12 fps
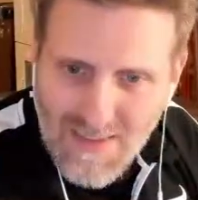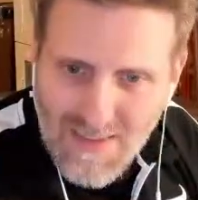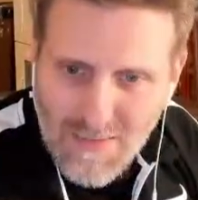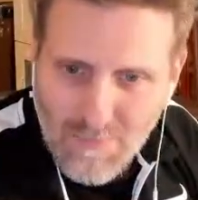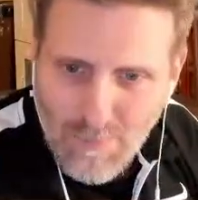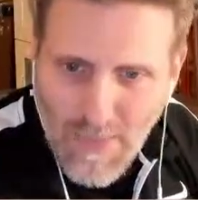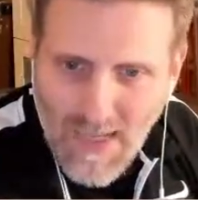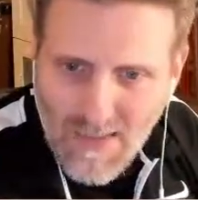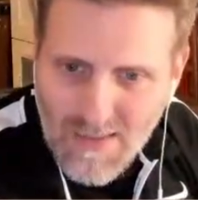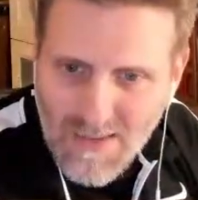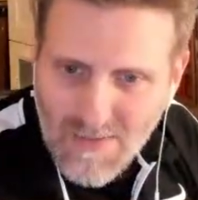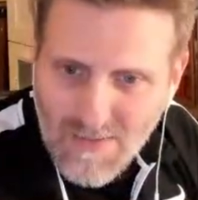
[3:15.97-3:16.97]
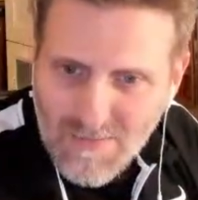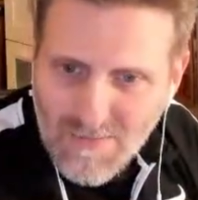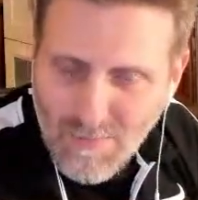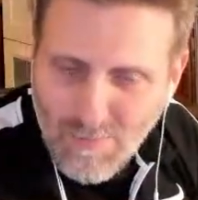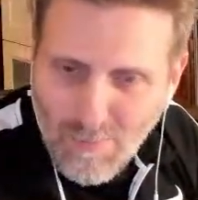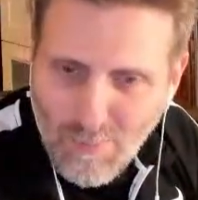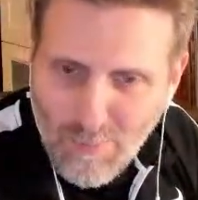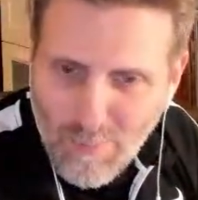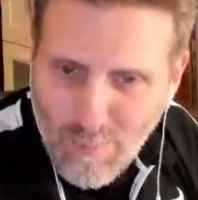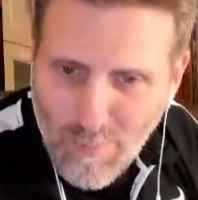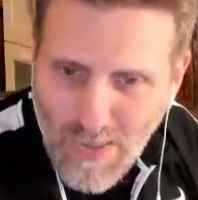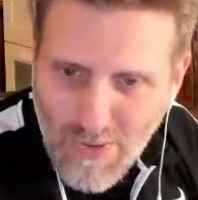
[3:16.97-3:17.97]
Max
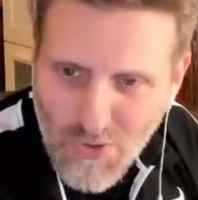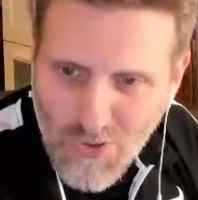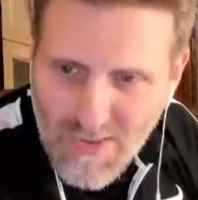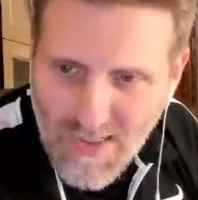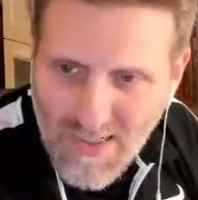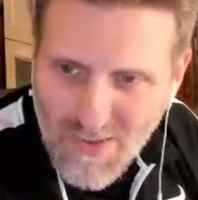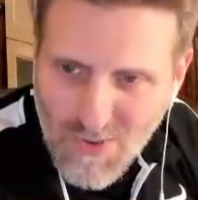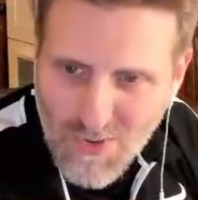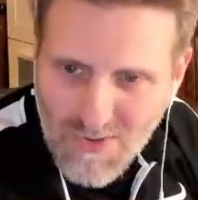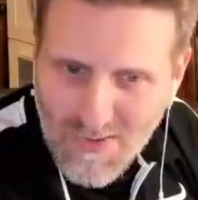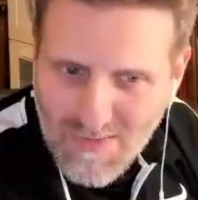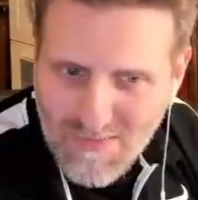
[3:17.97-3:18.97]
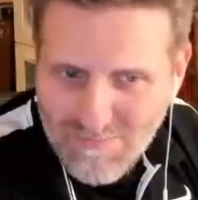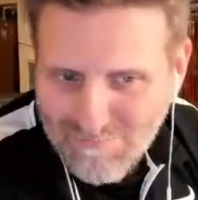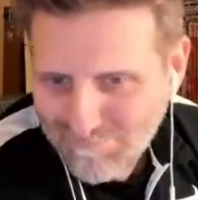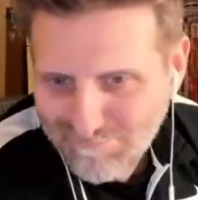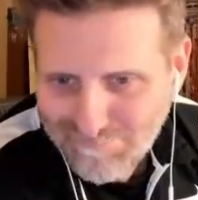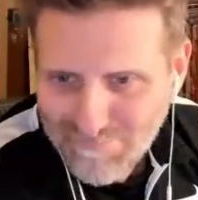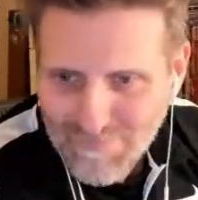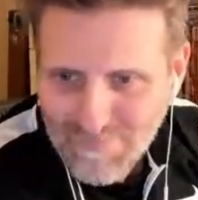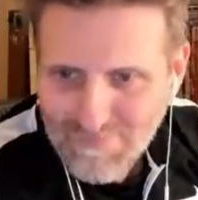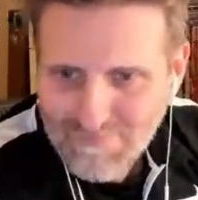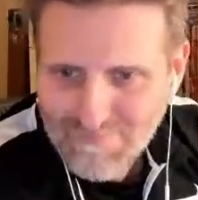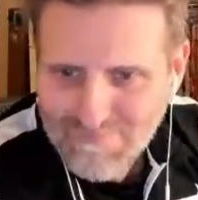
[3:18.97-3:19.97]
punching tentacles.
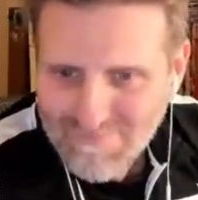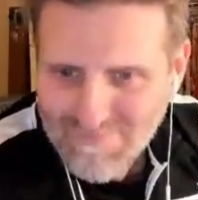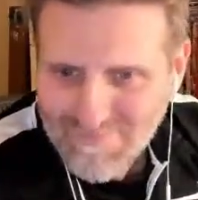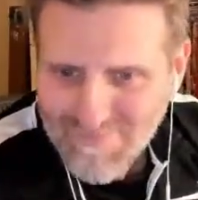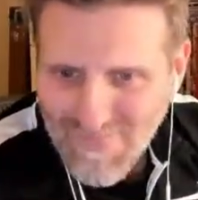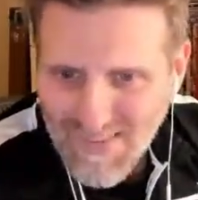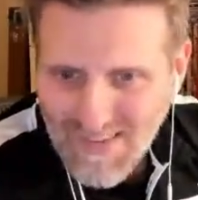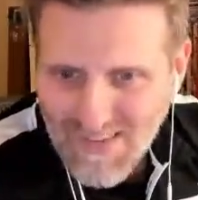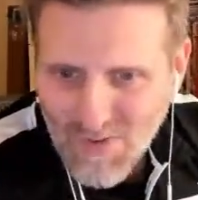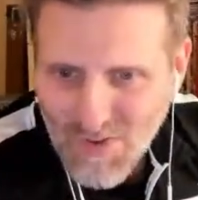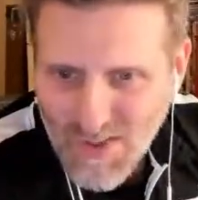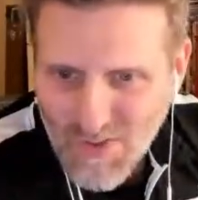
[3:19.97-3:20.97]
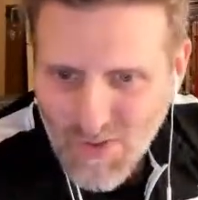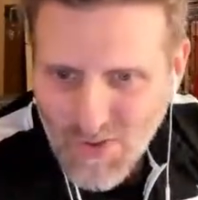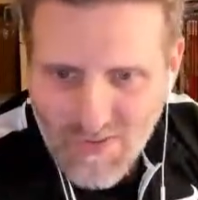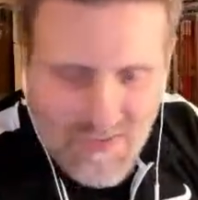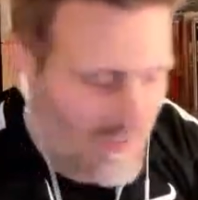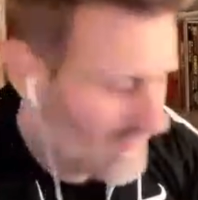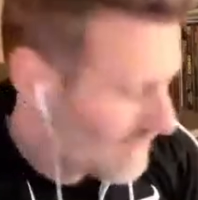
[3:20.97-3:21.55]
Again, these are sketch cards.